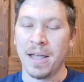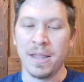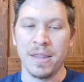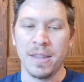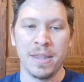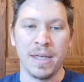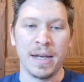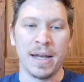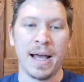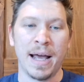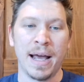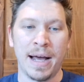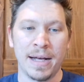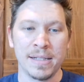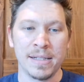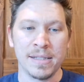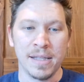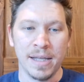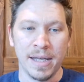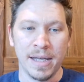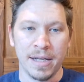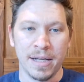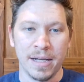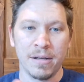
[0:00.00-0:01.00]
then has
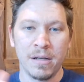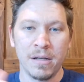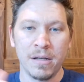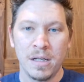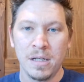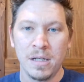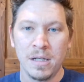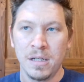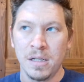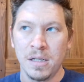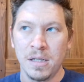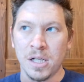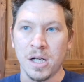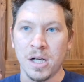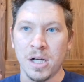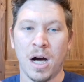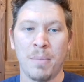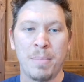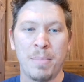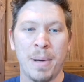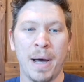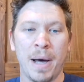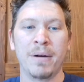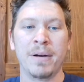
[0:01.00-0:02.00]
like
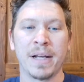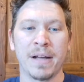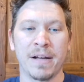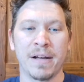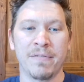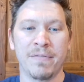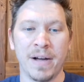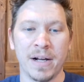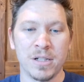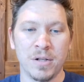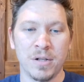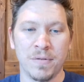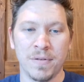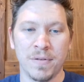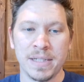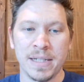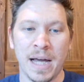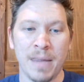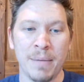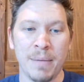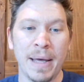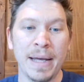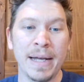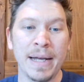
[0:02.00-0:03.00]
compounding effect over
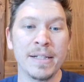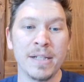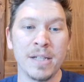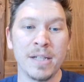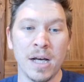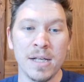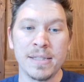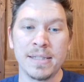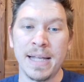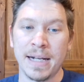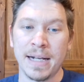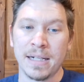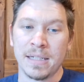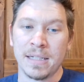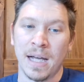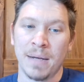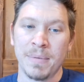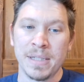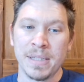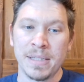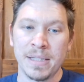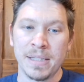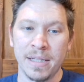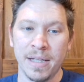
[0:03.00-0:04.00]
time. And it does take time
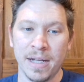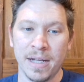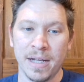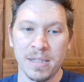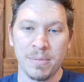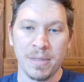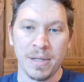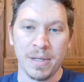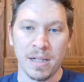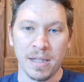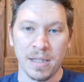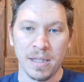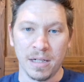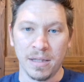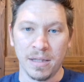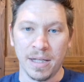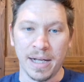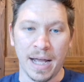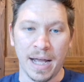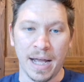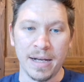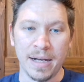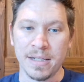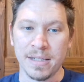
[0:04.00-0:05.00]
to see that, to be clear.
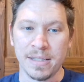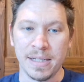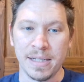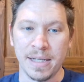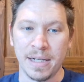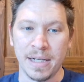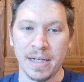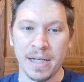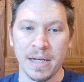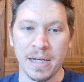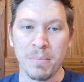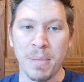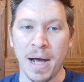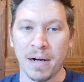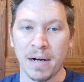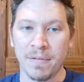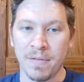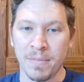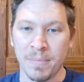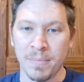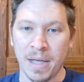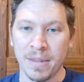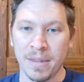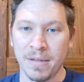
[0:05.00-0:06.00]
Like I didn't see any impact
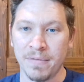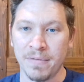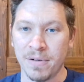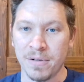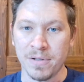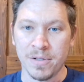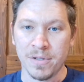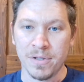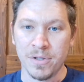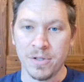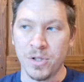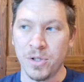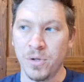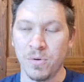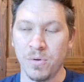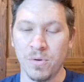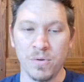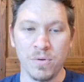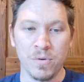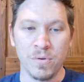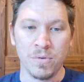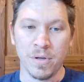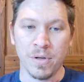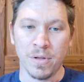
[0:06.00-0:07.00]
from that in the first
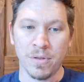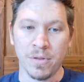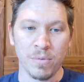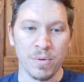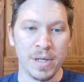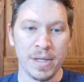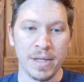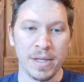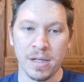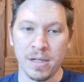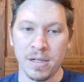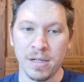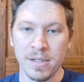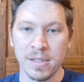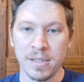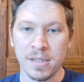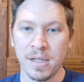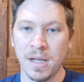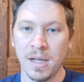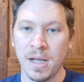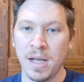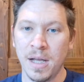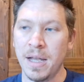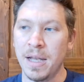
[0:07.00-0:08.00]
2 to 3 years.
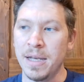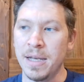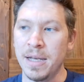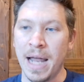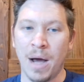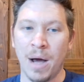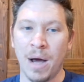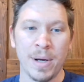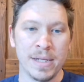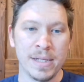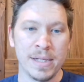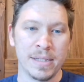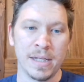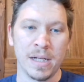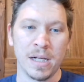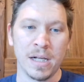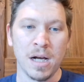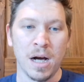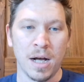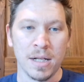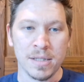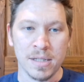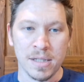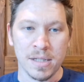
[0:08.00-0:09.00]
Now I see it
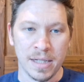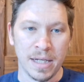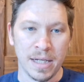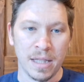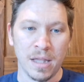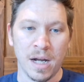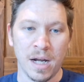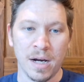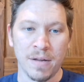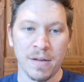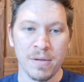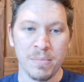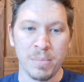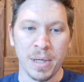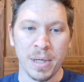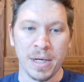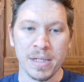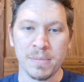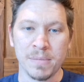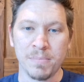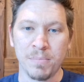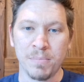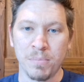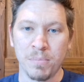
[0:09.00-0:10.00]
constantly. A lot of the
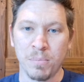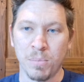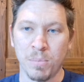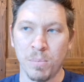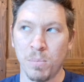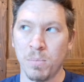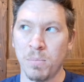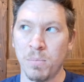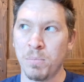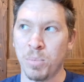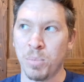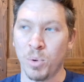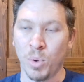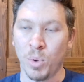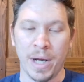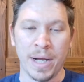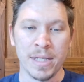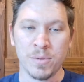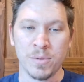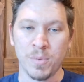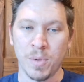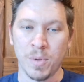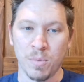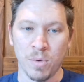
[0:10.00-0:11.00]
biggest
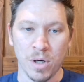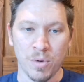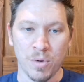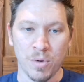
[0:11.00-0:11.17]
brands we work